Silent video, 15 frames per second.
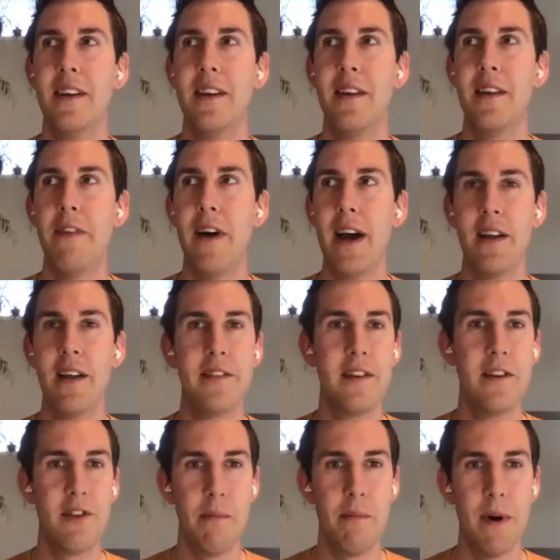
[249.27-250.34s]
the files
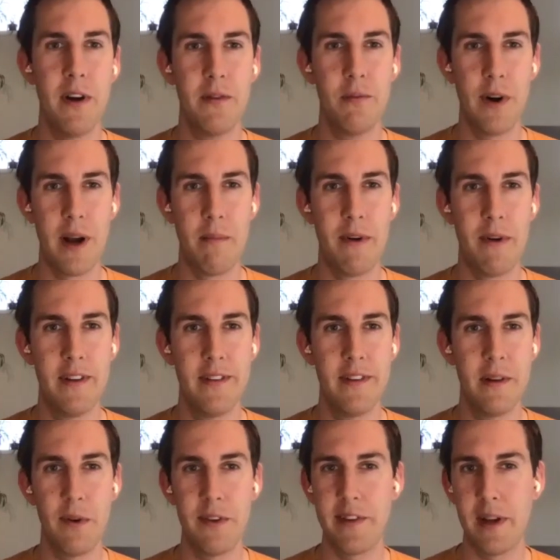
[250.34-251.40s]
in Dropbox were images,
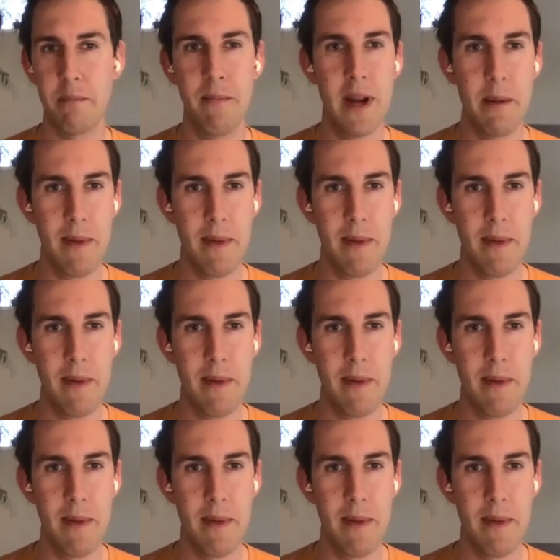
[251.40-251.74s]
and it was like many,